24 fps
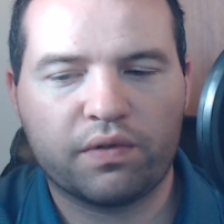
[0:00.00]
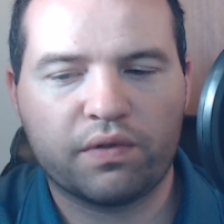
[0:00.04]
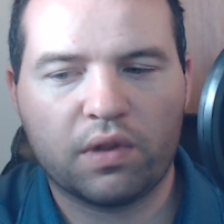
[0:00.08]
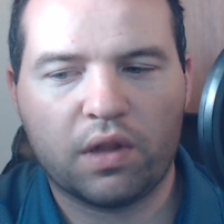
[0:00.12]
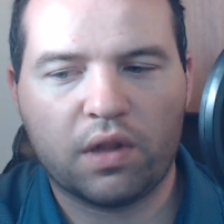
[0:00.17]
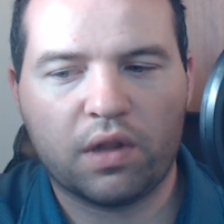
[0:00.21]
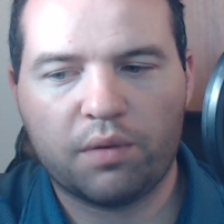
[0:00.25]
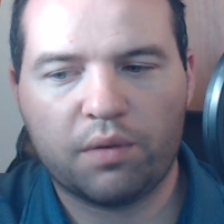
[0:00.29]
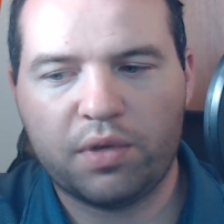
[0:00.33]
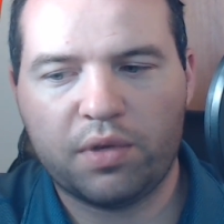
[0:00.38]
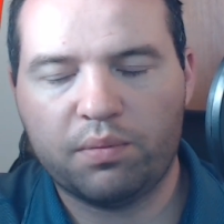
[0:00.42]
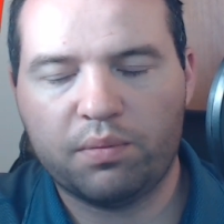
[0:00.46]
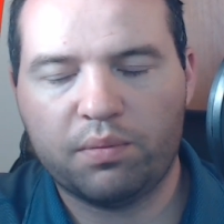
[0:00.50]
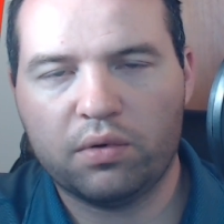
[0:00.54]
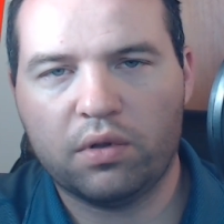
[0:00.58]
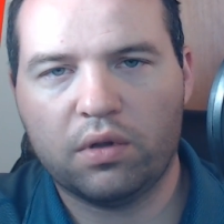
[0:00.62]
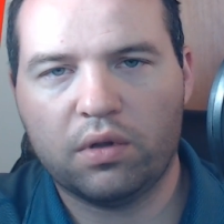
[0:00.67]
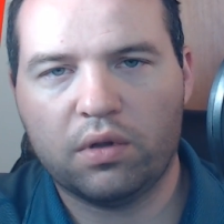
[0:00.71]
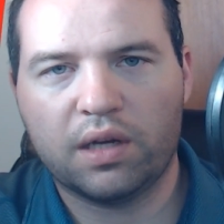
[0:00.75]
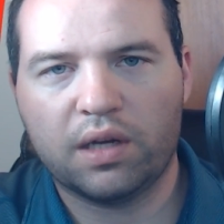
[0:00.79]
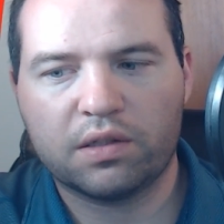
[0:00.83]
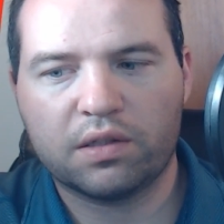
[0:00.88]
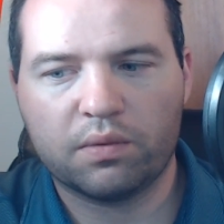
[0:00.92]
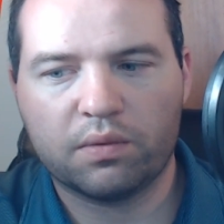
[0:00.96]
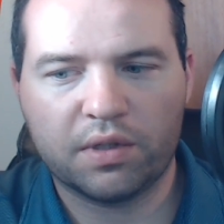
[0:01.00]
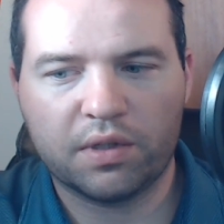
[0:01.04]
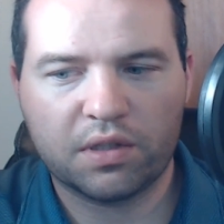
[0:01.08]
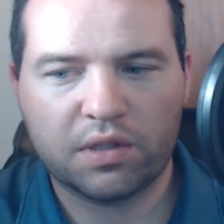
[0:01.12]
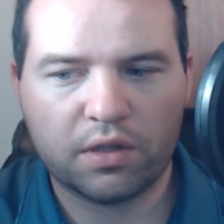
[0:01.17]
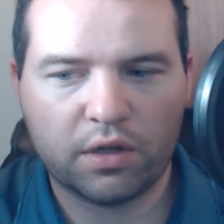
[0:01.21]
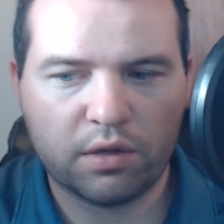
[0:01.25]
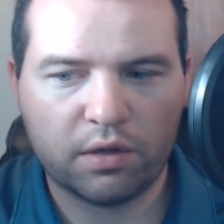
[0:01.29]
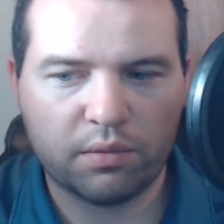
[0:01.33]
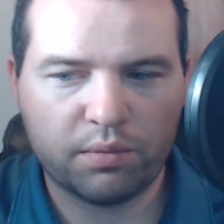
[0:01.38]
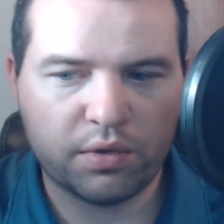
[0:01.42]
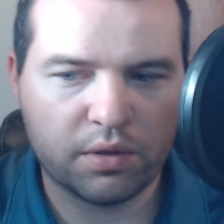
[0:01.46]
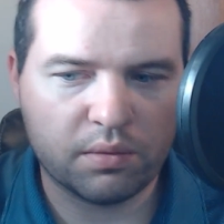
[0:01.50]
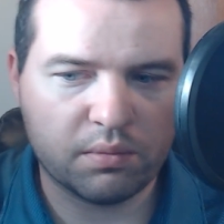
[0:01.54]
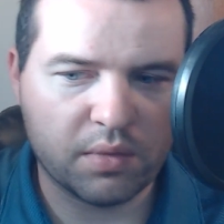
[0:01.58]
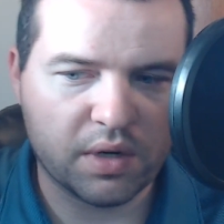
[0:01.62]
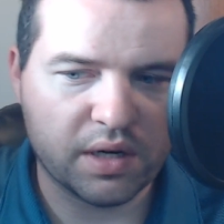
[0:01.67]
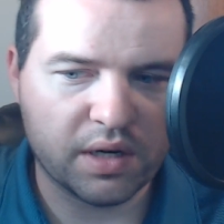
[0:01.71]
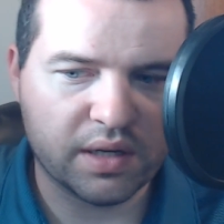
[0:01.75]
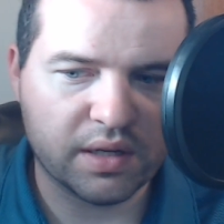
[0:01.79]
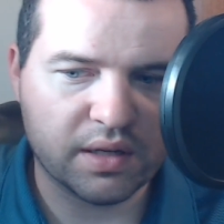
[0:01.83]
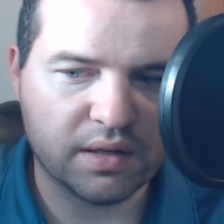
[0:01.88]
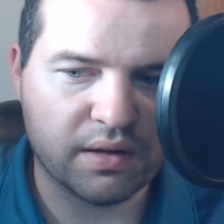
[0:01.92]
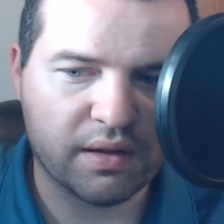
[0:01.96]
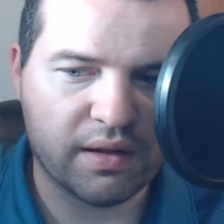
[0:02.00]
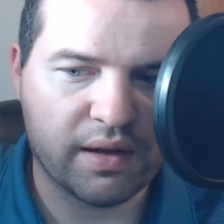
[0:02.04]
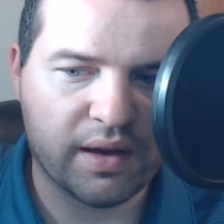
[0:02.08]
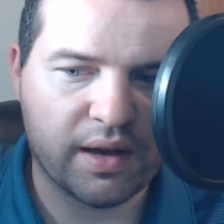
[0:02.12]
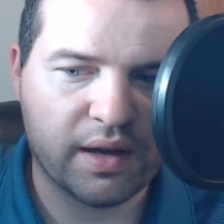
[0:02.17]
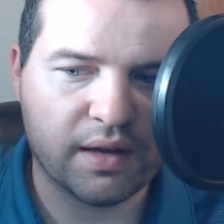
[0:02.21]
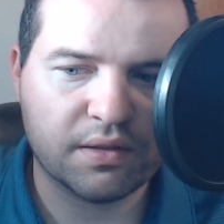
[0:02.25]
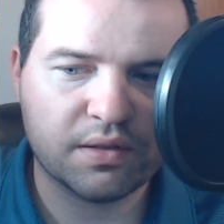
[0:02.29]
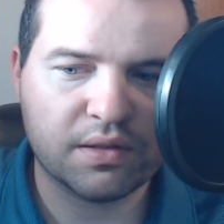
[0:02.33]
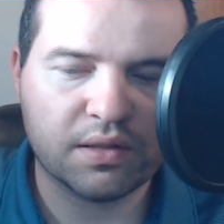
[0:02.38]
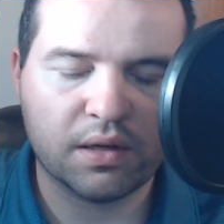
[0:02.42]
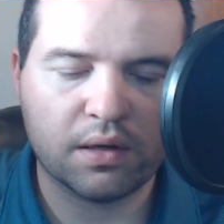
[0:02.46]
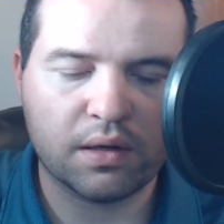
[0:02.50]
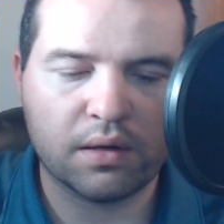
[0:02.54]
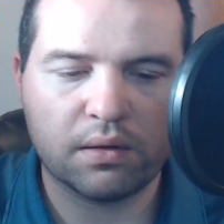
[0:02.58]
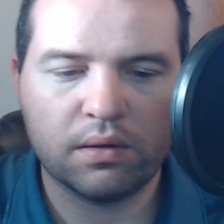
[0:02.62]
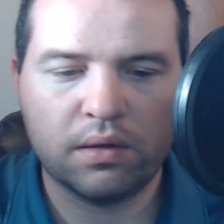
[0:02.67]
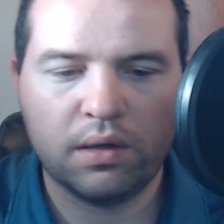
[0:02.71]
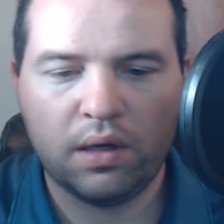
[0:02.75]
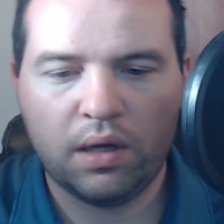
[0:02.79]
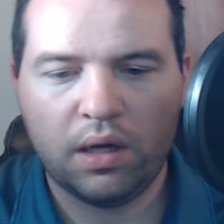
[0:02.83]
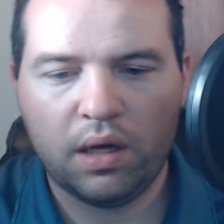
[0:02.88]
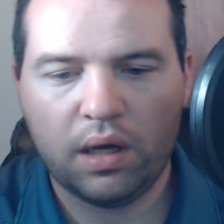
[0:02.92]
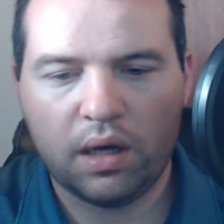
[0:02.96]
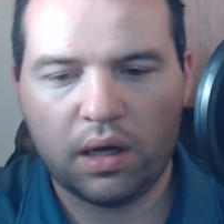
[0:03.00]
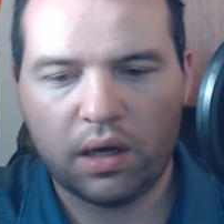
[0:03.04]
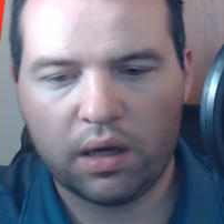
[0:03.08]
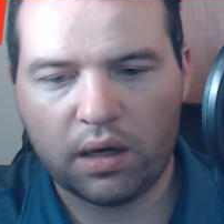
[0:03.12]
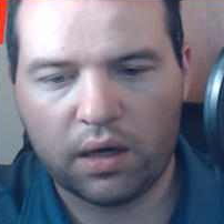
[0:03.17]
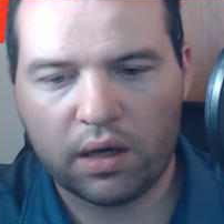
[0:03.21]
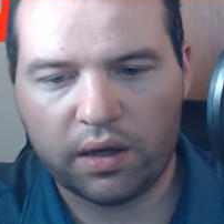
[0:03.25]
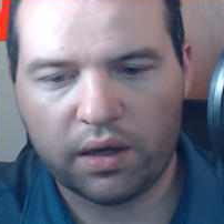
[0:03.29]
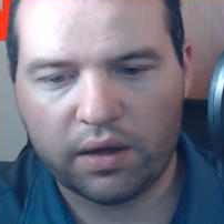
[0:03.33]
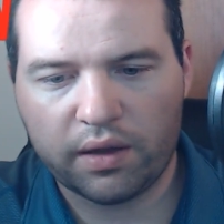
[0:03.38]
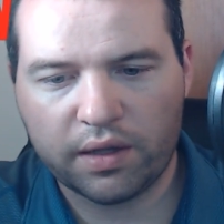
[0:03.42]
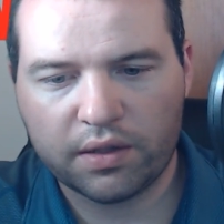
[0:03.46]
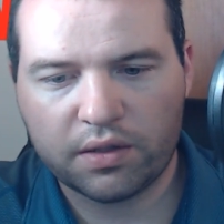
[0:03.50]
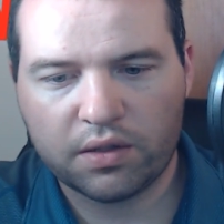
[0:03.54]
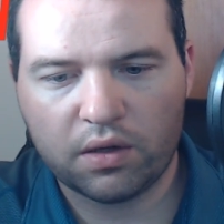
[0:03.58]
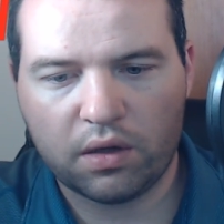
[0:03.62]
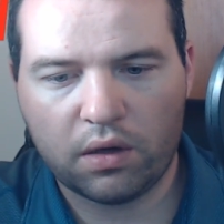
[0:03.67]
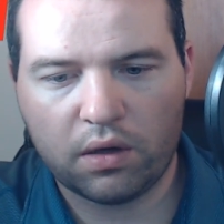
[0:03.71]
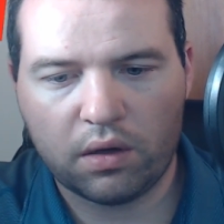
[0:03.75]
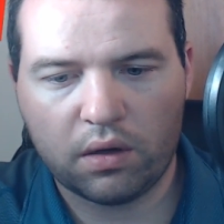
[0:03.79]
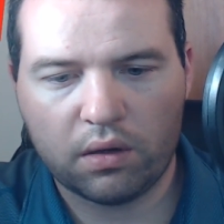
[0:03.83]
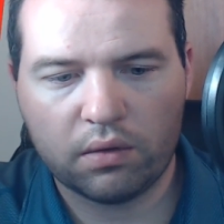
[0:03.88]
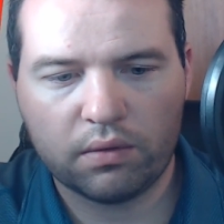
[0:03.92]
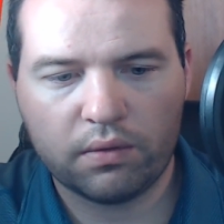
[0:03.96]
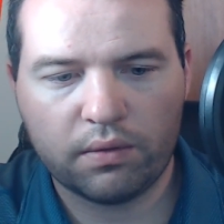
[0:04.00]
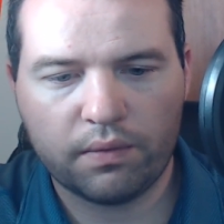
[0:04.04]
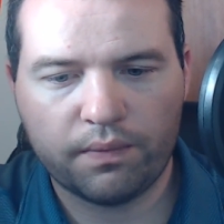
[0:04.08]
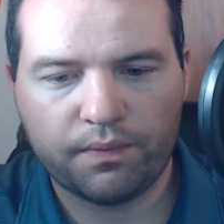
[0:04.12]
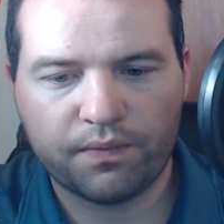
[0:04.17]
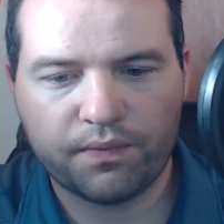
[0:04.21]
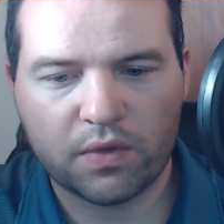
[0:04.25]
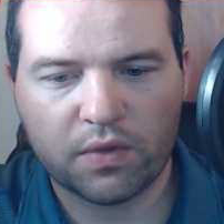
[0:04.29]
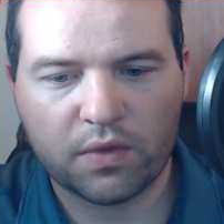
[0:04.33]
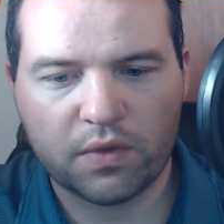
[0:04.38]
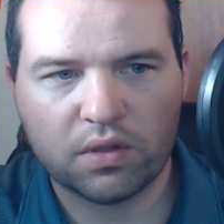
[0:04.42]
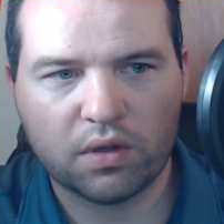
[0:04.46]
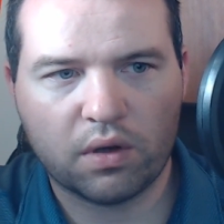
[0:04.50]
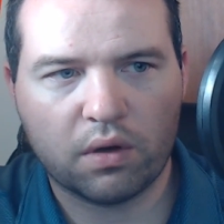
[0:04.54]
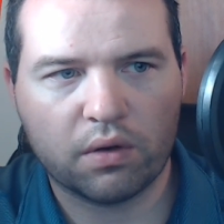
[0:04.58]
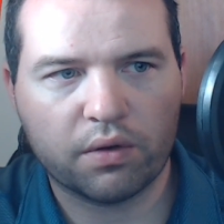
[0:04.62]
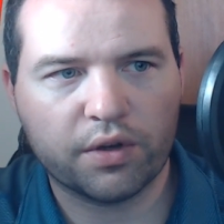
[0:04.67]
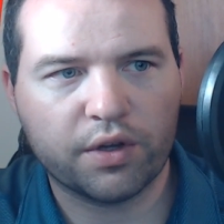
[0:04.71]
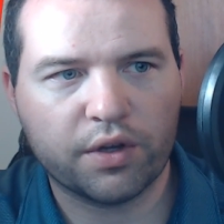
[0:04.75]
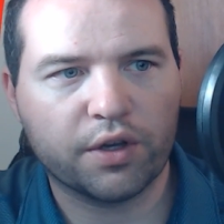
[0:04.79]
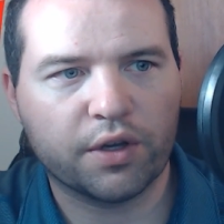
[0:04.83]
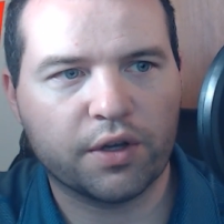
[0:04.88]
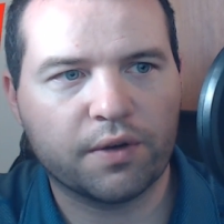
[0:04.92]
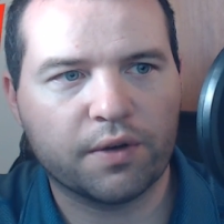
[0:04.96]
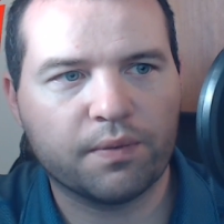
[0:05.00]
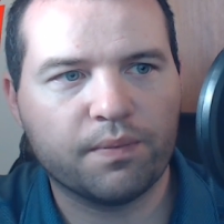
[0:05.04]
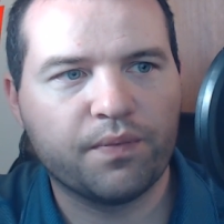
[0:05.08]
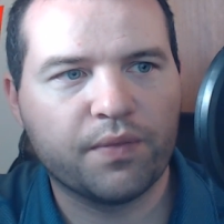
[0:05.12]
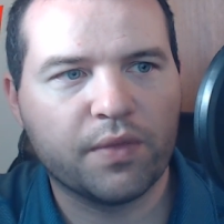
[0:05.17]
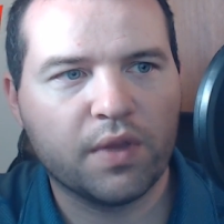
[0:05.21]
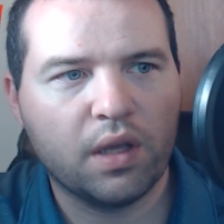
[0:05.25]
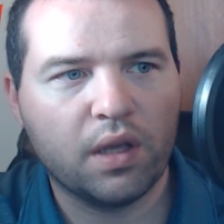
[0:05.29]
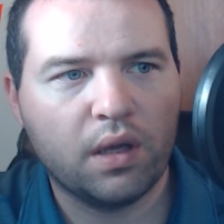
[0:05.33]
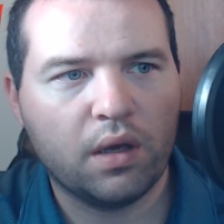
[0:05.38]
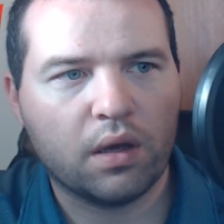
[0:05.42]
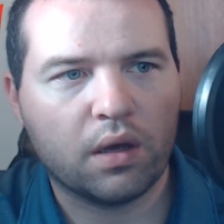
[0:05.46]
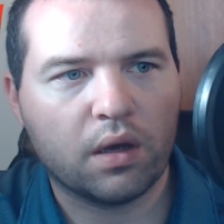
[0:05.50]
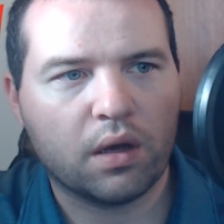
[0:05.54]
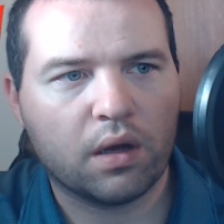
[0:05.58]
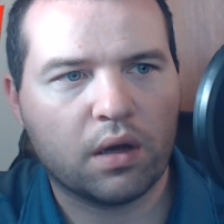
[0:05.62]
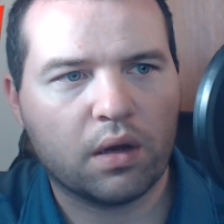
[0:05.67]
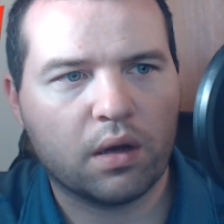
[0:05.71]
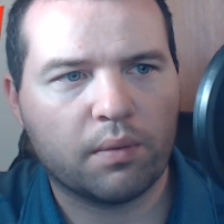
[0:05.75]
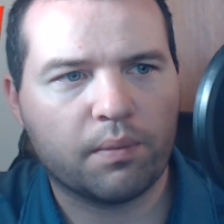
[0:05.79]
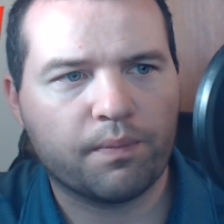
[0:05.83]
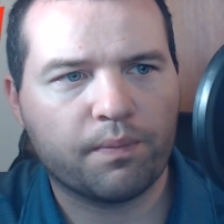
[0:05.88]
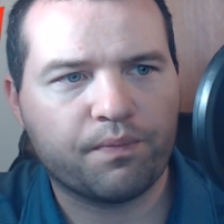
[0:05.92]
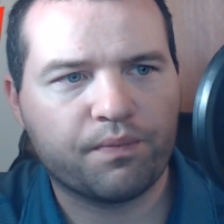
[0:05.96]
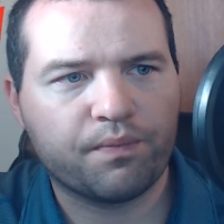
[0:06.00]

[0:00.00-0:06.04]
A lot of people last week started putting money into that, so uh, that's all. It's all good. Um,